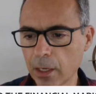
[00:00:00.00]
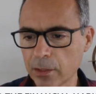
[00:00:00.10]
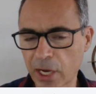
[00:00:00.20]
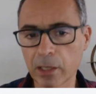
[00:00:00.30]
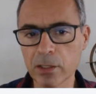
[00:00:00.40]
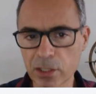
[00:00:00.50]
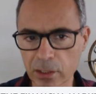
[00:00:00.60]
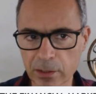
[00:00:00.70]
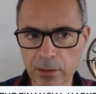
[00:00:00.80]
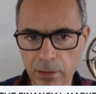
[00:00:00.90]

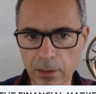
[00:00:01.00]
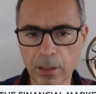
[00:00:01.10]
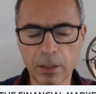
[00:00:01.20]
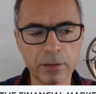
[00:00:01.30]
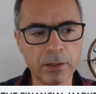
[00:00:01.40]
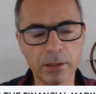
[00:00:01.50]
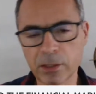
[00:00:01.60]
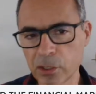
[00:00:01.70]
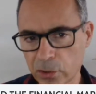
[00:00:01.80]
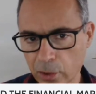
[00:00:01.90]
challenges: the
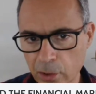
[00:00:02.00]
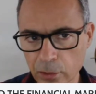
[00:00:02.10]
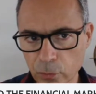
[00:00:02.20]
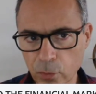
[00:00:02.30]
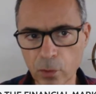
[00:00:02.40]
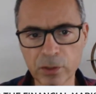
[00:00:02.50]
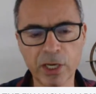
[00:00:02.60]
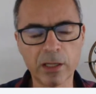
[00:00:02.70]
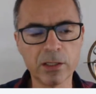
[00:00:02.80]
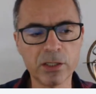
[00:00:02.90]
digital control
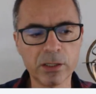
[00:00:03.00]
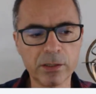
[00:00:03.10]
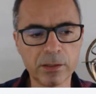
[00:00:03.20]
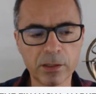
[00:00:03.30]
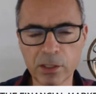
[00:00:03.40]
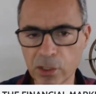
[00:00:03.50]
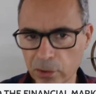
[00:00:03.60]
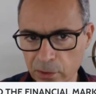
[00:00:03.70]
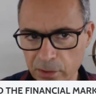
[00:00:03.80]
challenges, the digital